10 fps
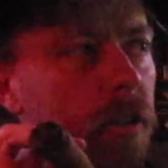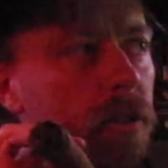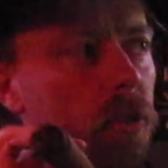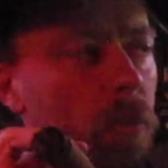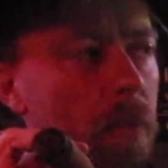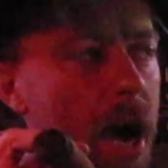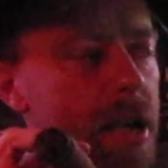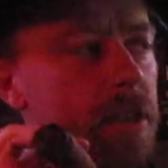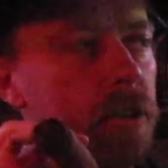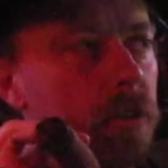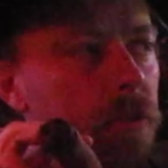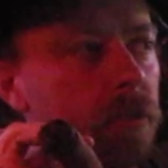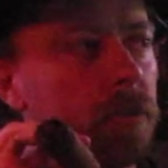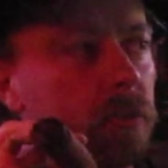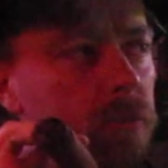Robino
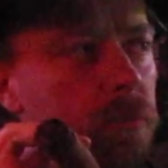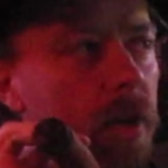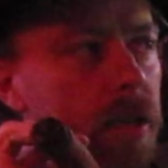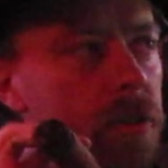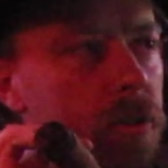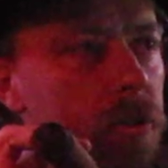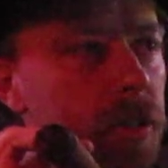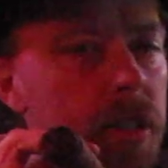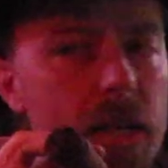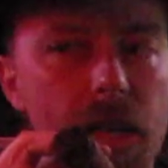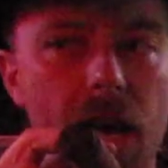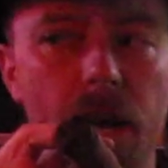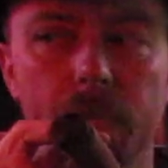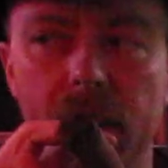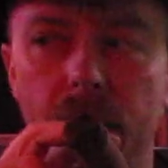might do it,
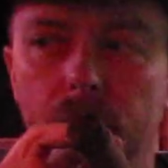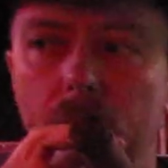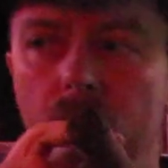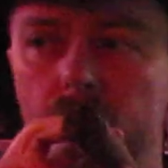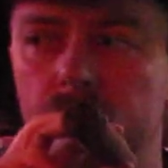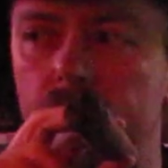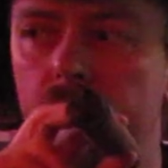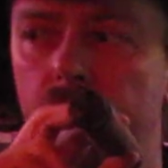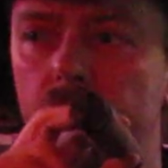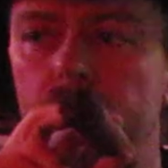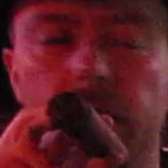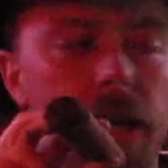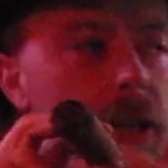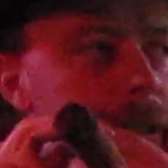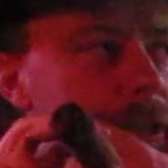and make a bunch. You know, you got
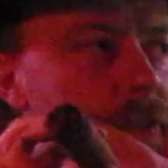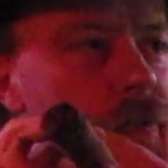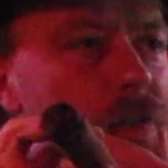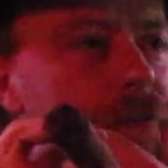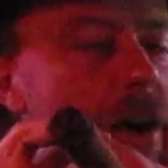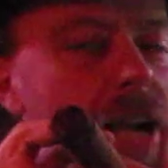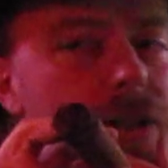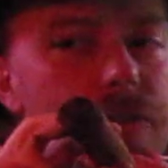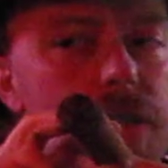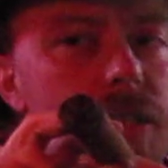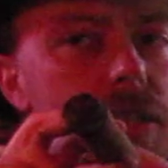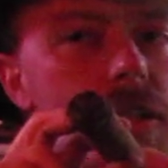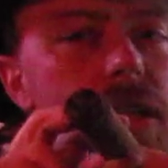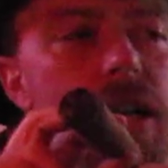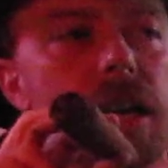like different factories,
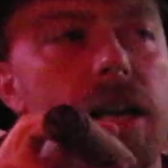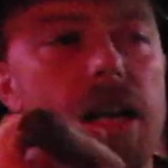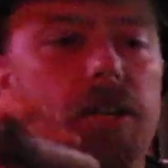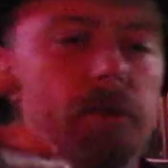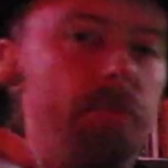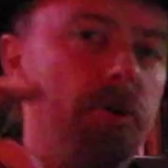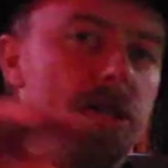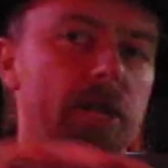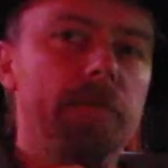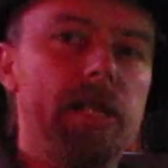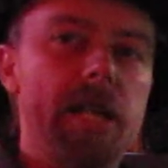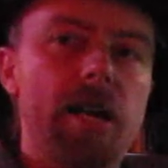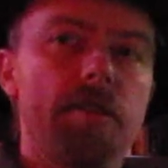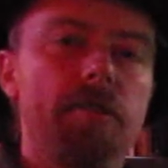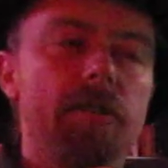and you're putting them
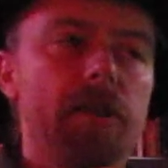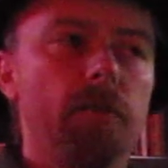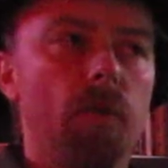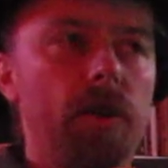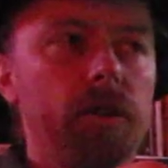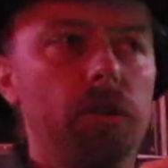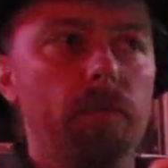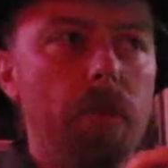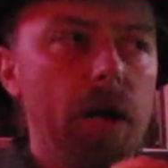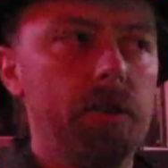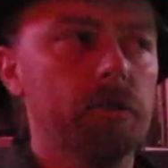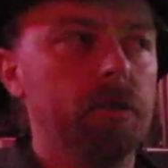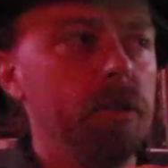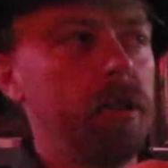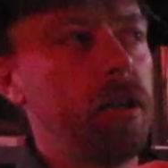together in one little
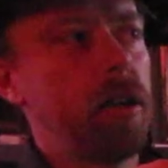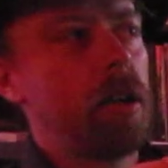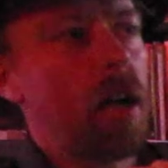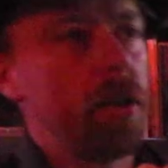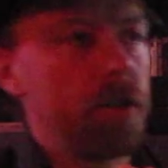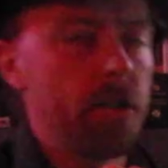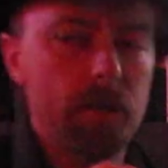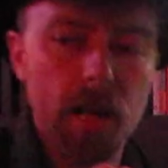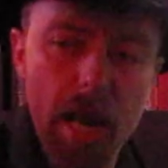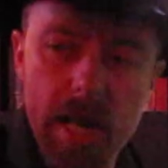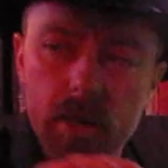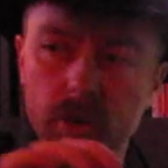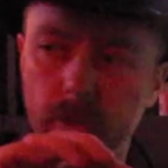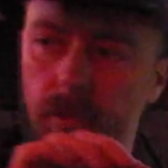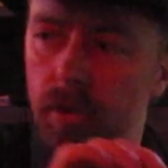bundle, and then just age
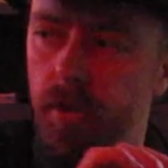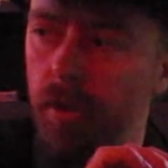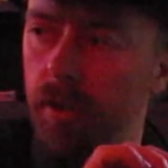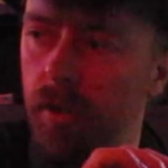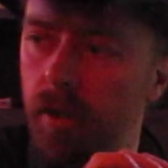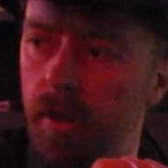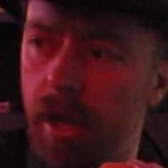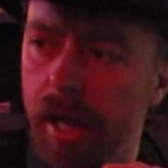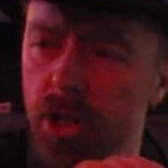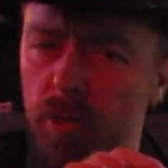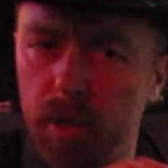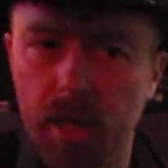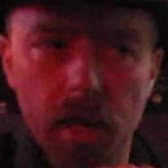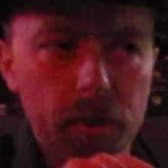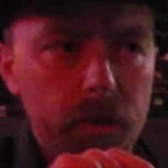them
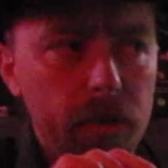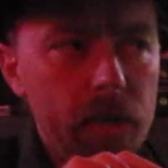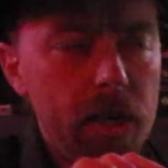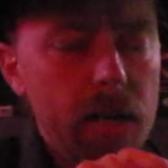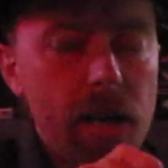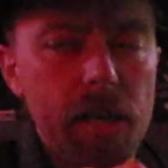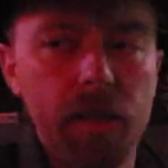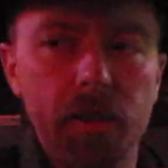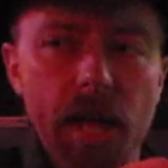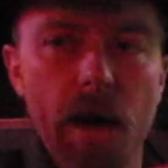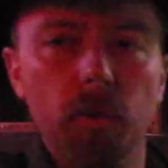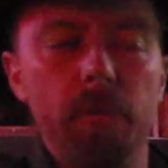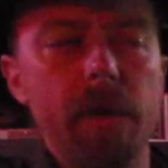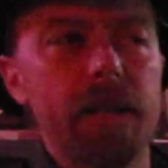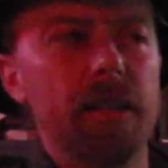together, and then that would
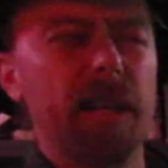make